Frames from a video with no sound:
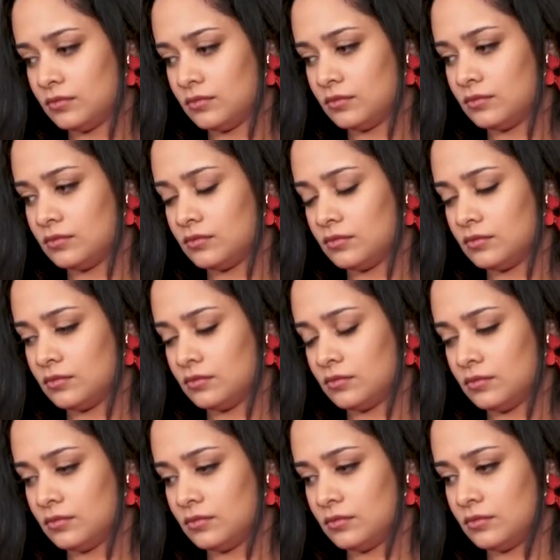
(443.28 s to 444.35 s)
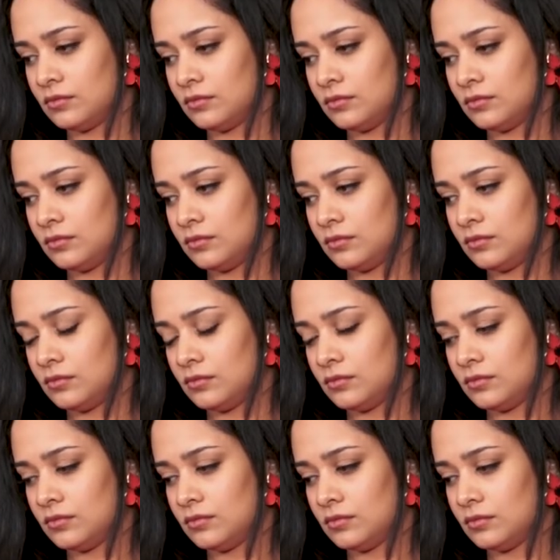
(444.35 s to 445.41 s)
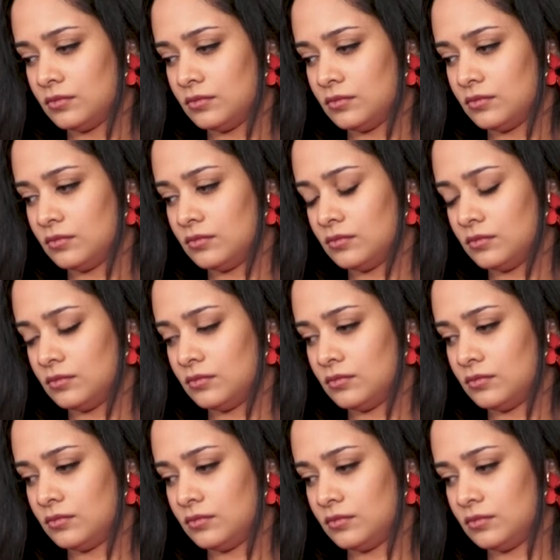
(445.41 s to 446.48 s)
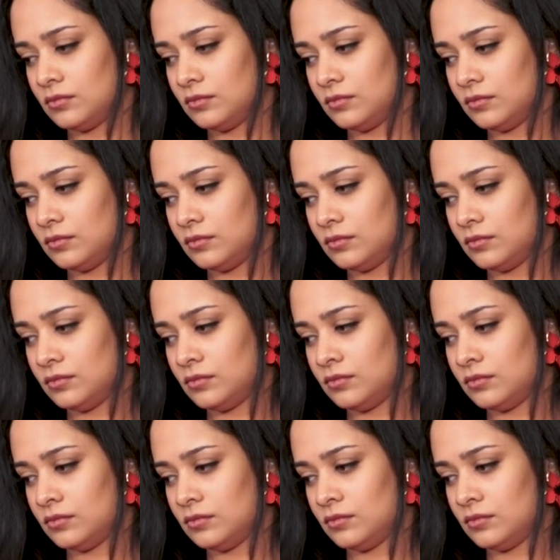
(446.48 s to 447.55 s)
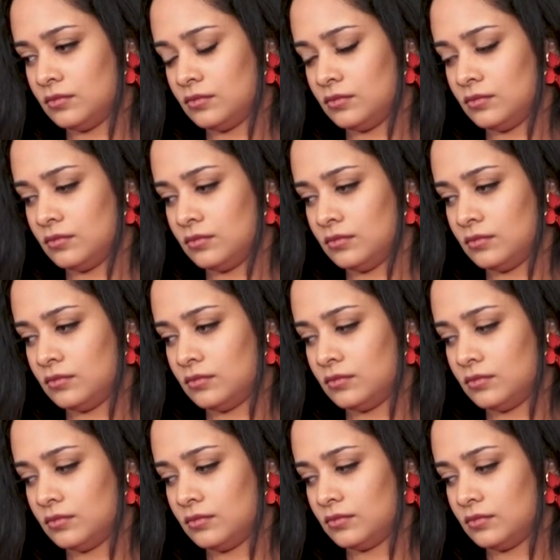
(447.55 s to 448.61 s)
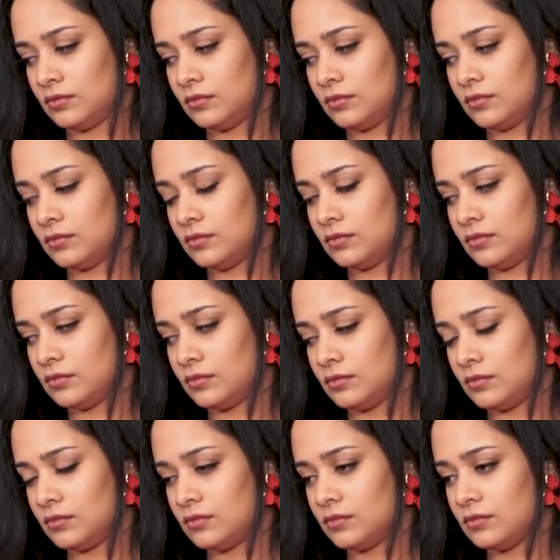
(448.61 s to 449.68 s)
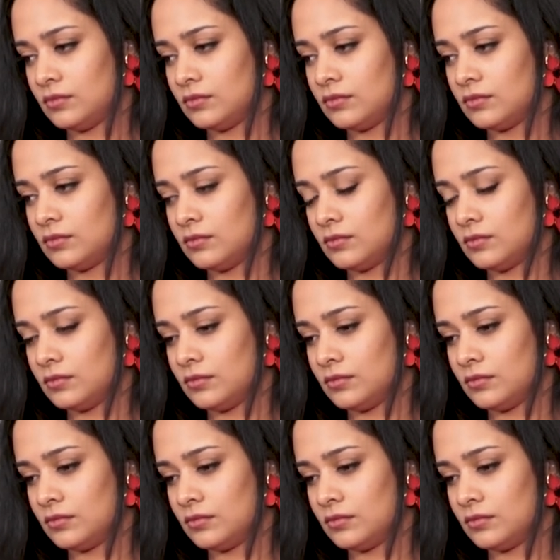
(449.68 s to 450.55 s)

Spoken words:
No words are spoken by the person on screen.